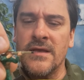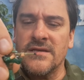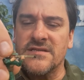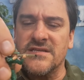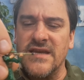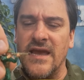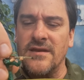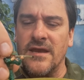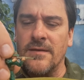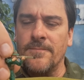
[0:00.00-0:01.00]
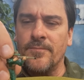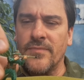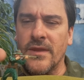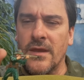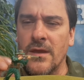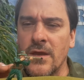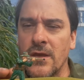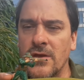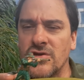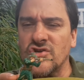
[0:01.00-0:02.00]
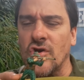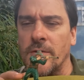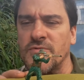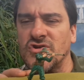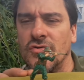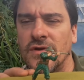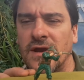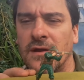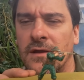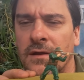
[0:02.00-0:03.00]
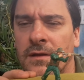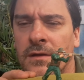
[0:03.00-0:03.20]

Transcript: standing, sharp shooting,